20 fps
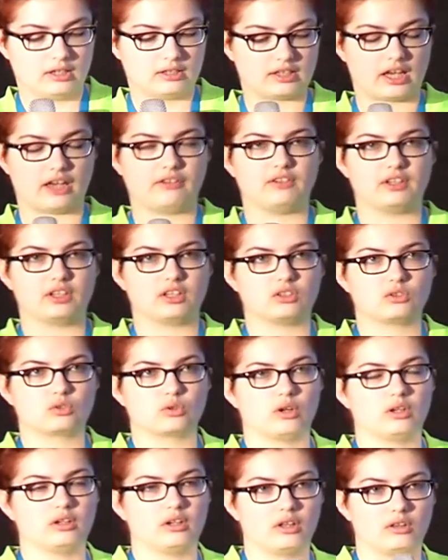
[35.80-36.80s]
diving
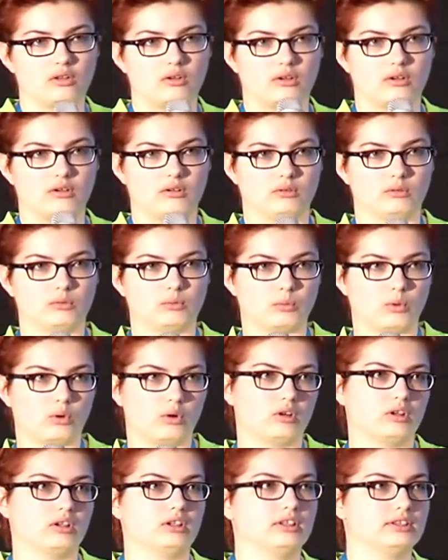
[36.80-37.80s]
into another
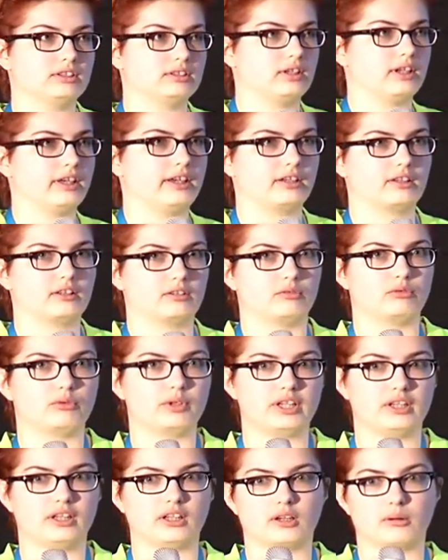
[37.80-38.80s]
world, like
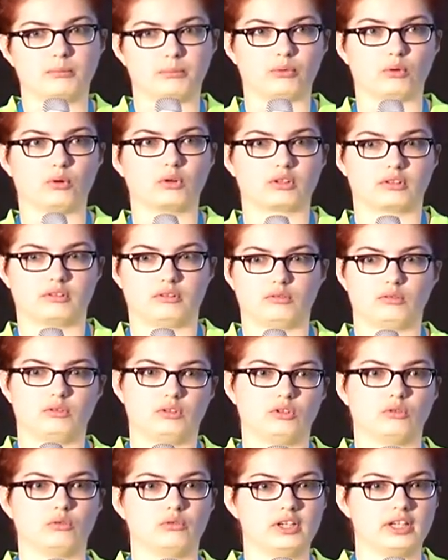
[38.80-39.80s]
reading a book that
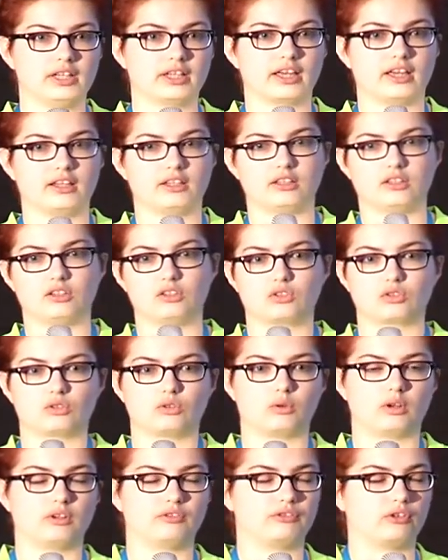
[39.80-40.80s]
you really get
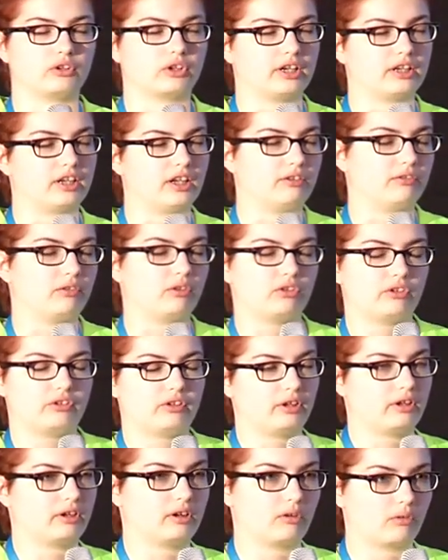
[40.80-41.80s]
into and forget
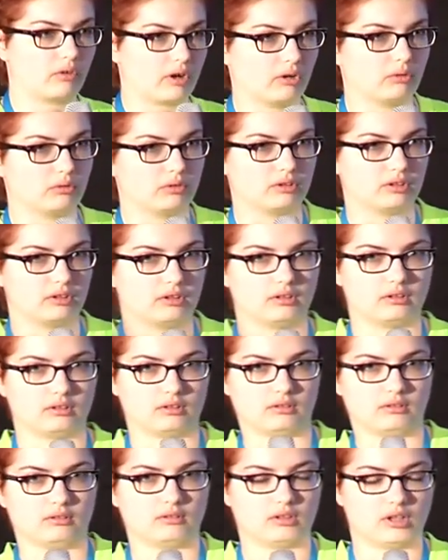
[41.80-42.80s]
everything around
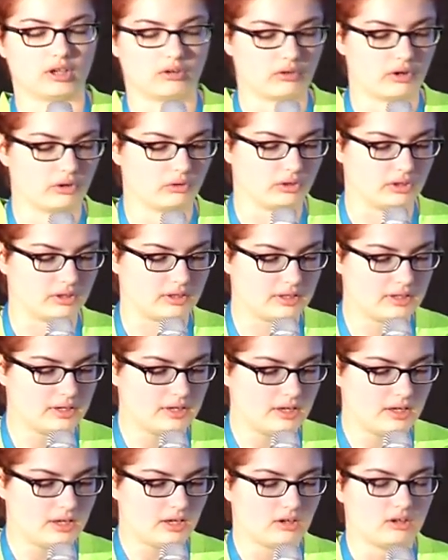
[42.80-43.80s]
around it.
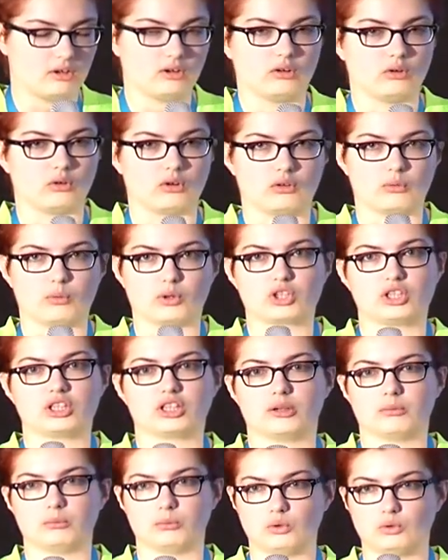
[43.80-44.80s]
Or
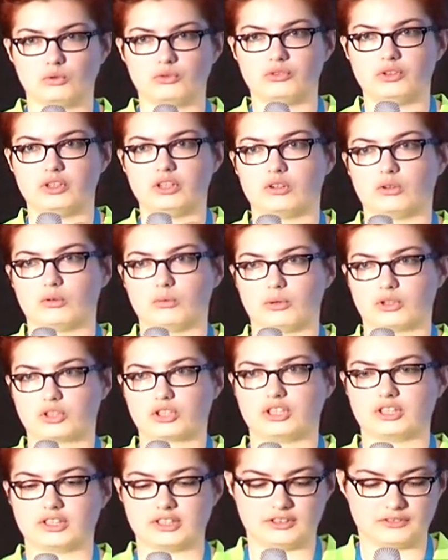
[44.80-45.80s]
watching a movie or
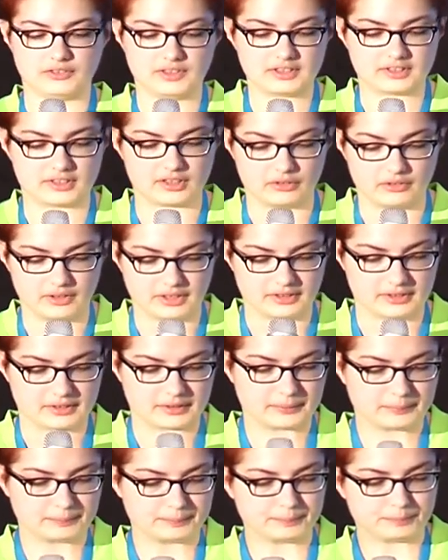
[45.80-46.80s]
watching TV
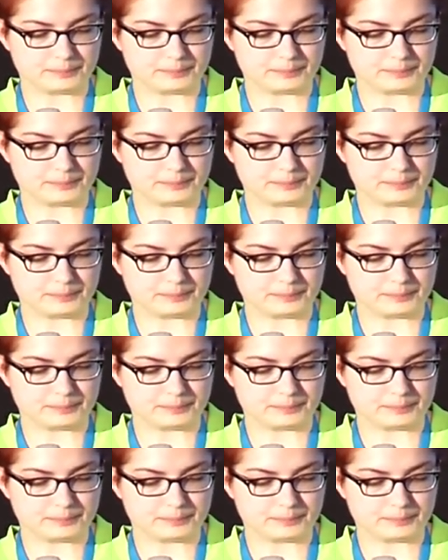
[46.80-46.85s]
series.